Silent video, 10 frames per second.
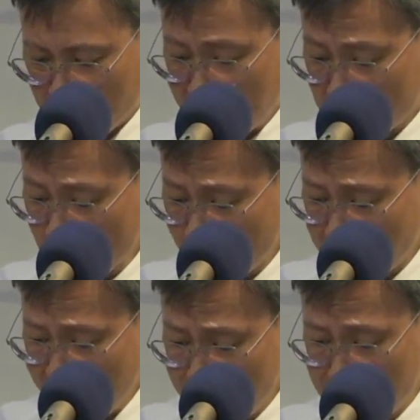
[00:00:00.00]
that's not
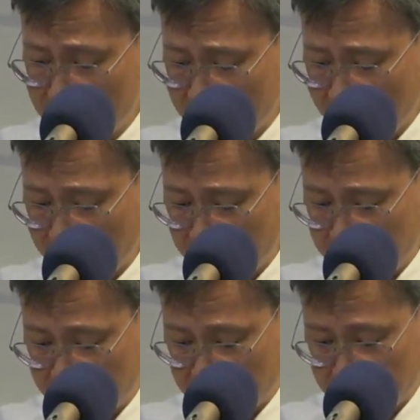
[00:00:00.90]
evident at
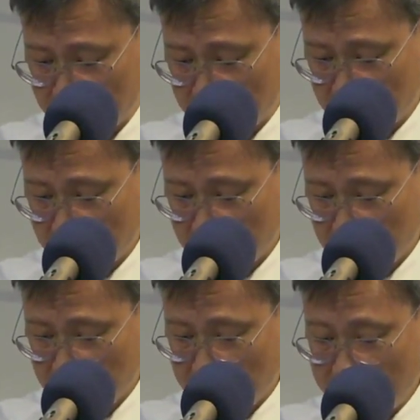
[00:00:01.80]
first.
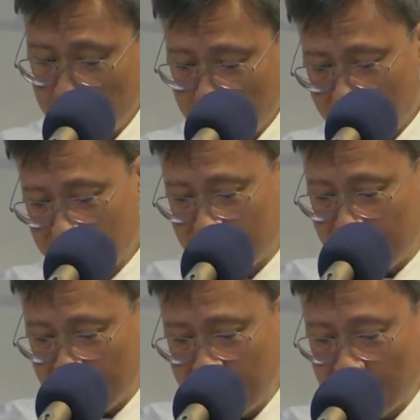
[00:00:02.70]
It's because
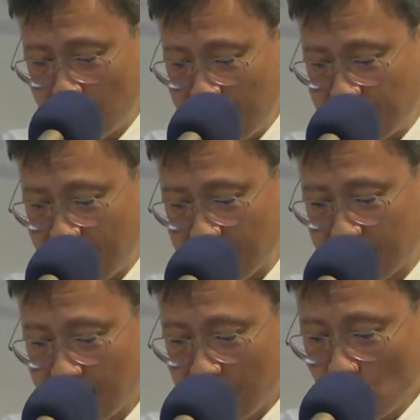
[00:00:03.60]
it's in the Greek text,
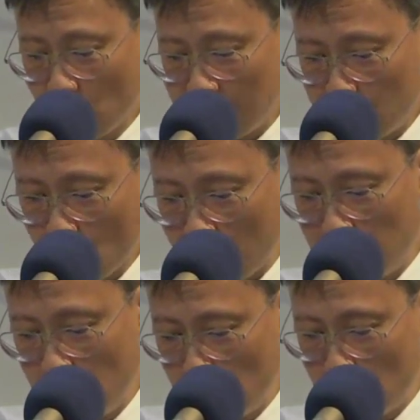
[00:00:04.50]
the word
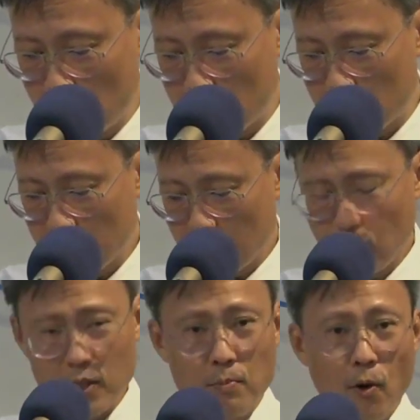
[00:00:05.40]
John used
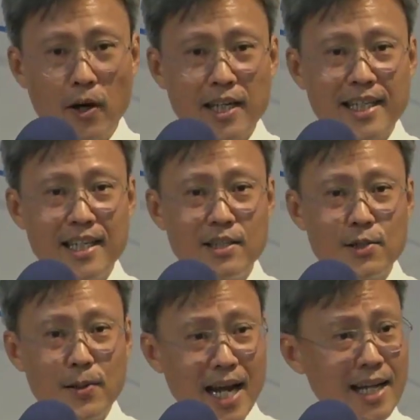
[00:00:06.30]
was more akin
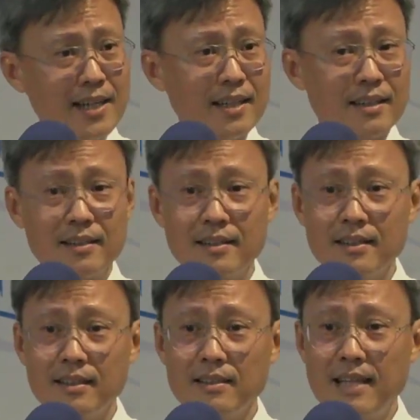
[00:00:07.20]
to anger
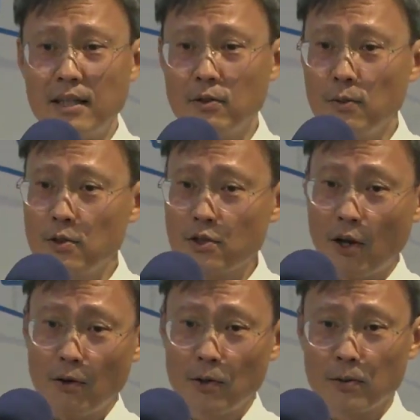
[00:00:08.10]
than to
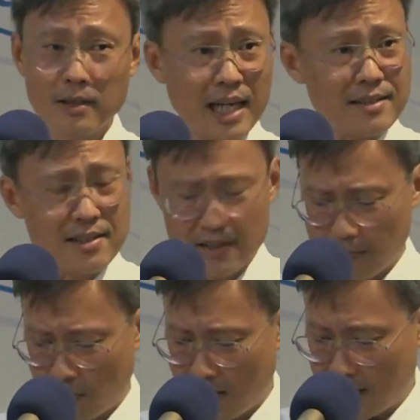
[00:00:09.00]
sorrow. That's the
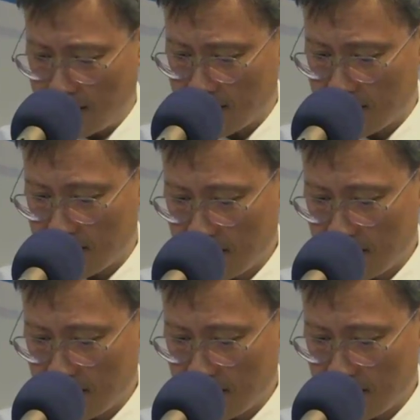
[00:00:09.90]
surprise